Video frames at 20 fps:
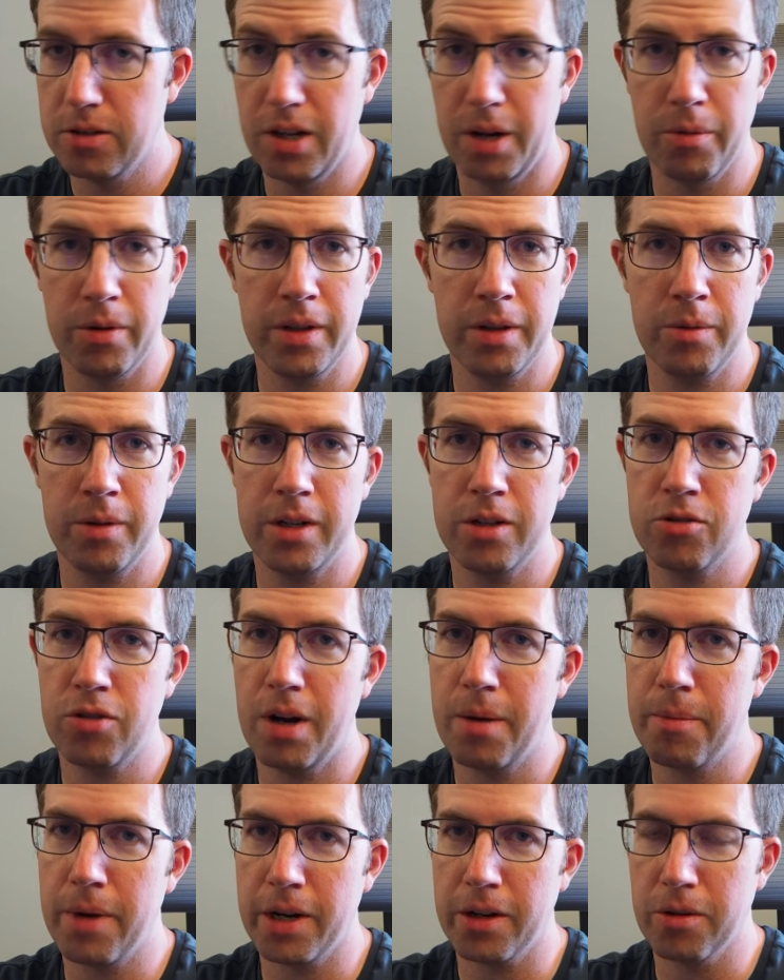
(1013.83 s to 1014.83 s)
really want to
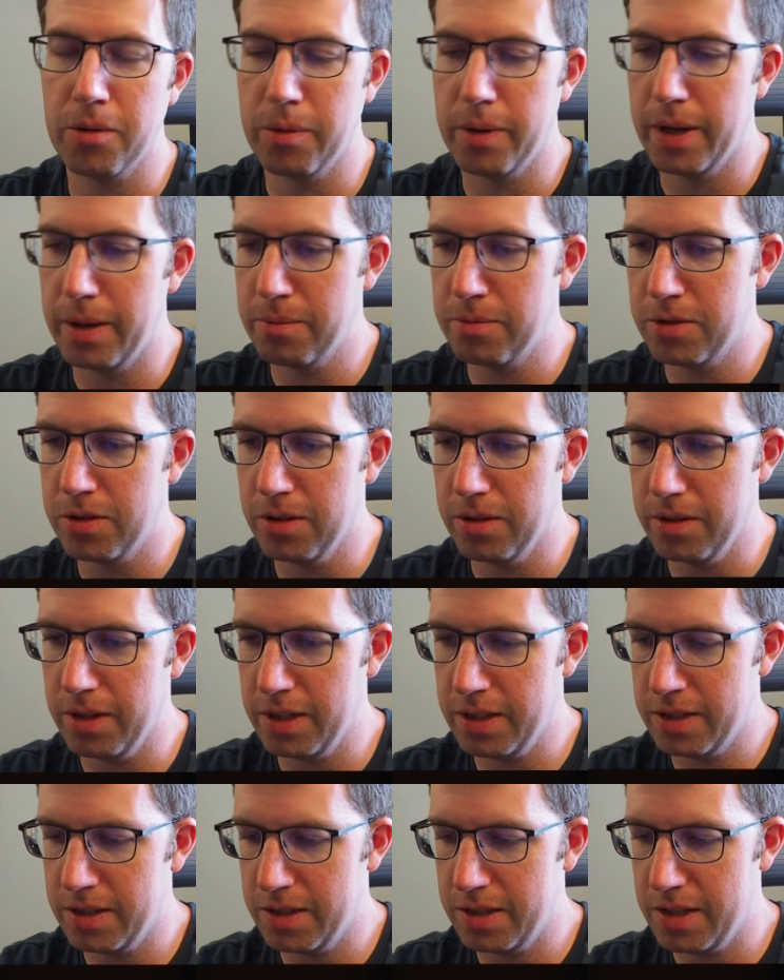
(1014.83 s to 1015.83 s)
try microweb. So
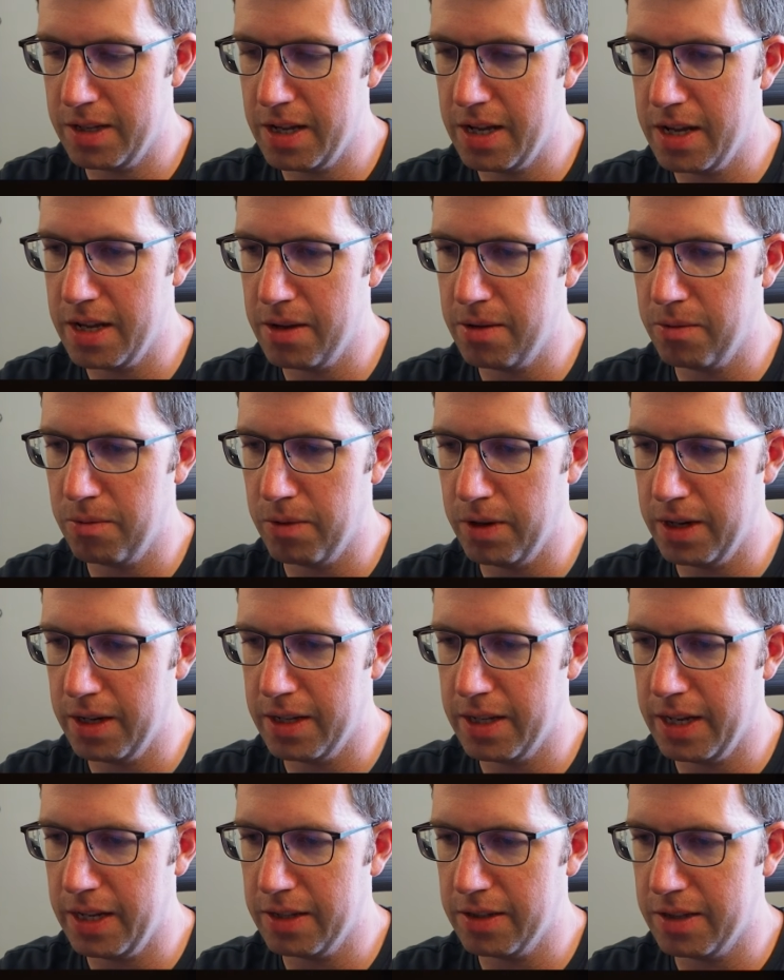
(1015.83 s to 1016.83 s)
let's see what it
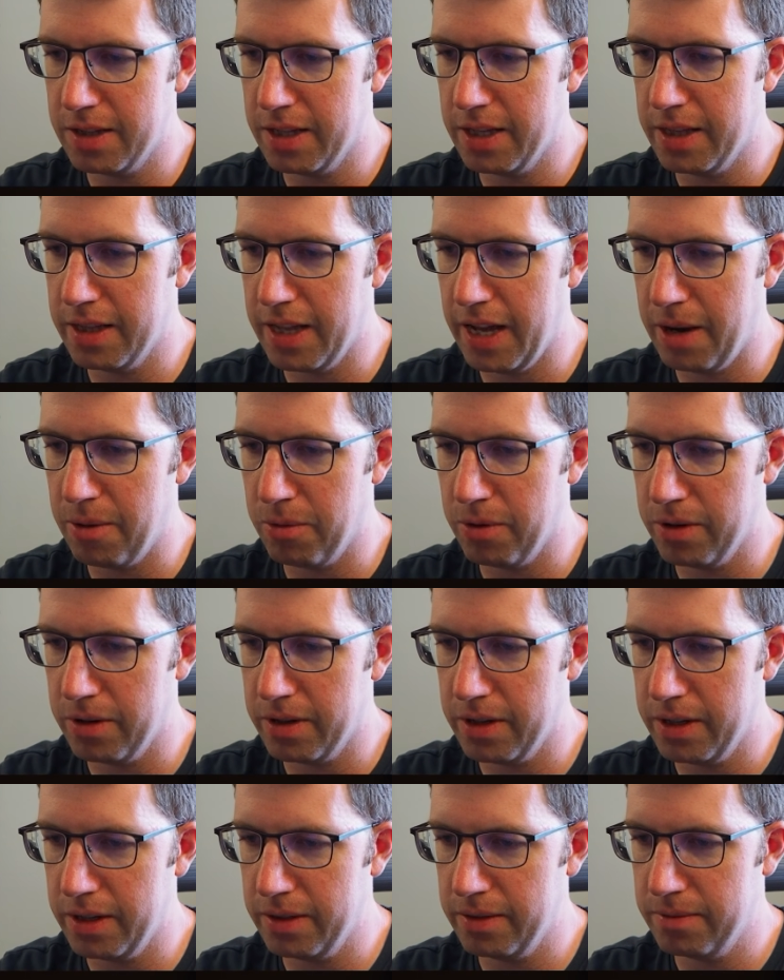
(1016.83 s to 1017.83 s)
takes to get that
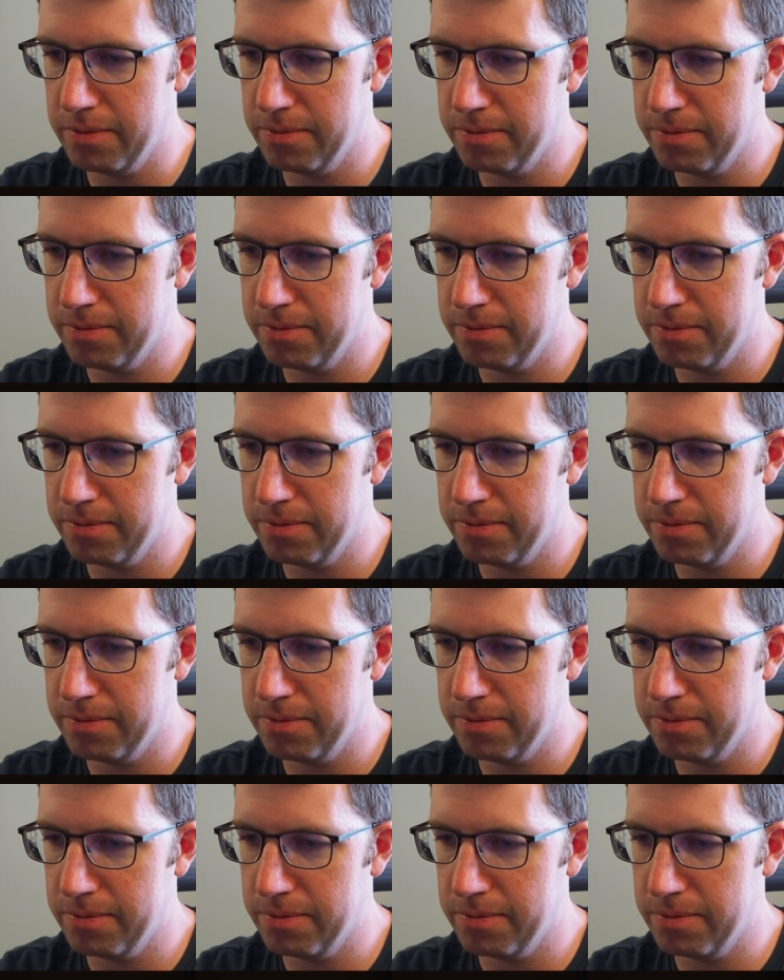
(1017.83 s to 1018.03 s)
working.